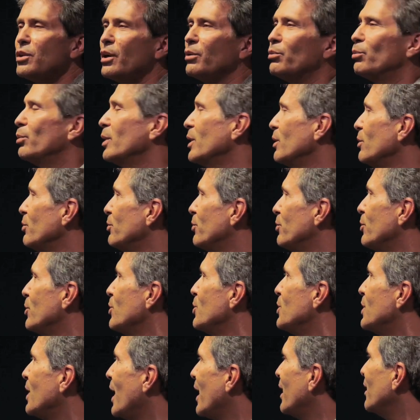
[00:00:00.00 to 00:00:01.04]
at Real
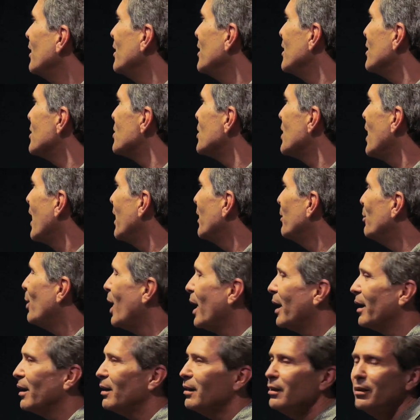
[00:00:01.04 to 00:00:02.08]
Food Daily in Santa
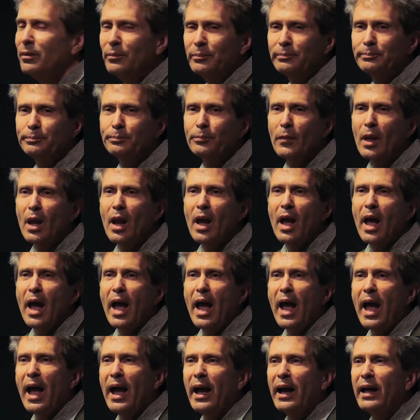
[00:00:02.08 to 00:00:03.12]
Monica,
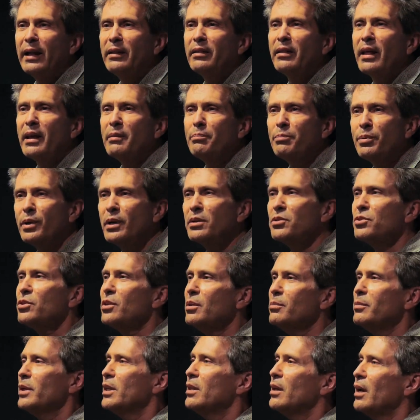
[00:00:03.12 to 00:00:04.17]
and they pitched
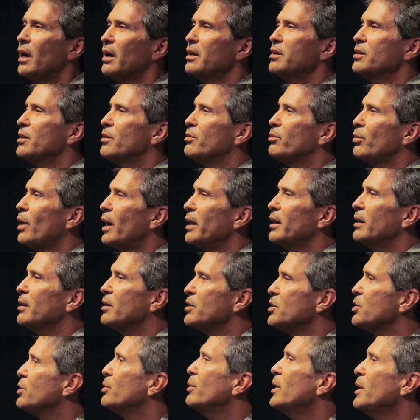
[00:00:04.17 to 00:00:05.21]
to me the idea of writing a
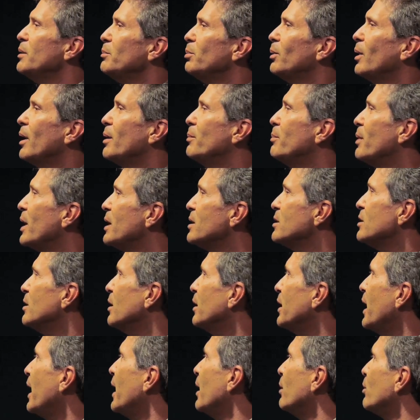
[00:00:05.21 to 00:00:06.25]
screenplay based
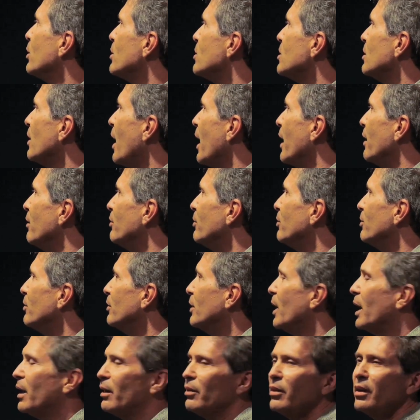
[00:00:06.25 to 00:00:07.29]
on Howard's life.
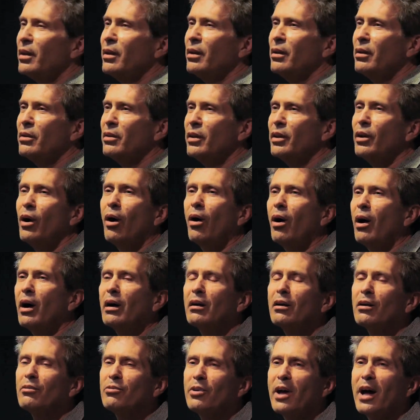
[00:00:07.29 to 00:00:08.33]
Now, the
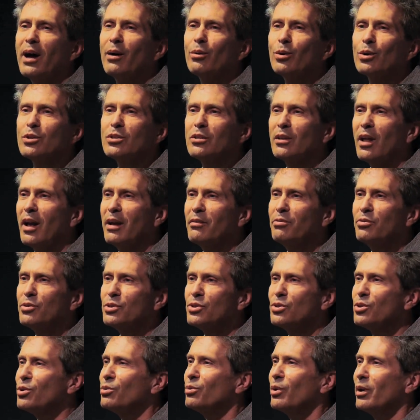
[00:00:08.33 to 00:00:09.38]
arc of Howard's life is
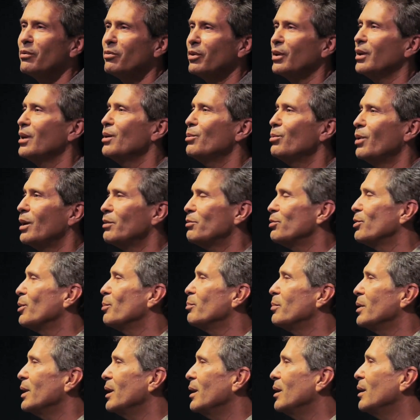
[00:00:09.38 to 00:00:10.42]
terrific. He went from
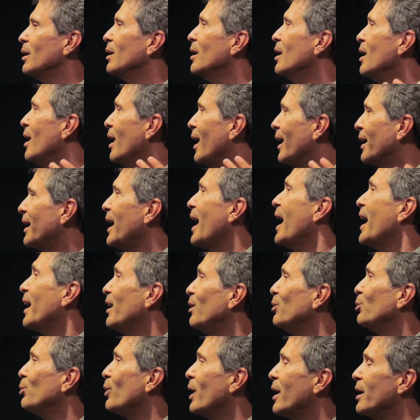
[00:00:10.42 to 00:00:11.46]
being a
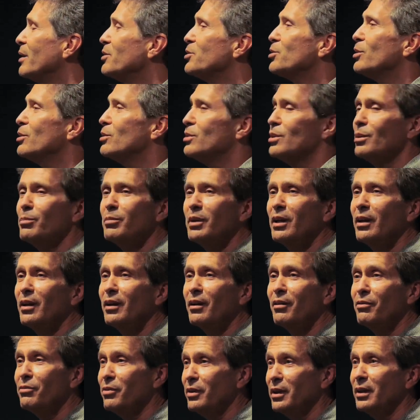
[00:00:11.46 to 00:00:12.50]
cattle rancher to being
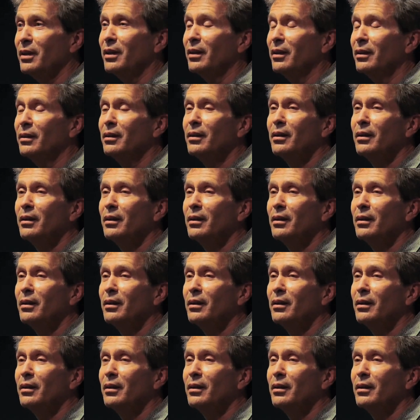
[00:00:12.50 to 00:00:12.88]
a vegan.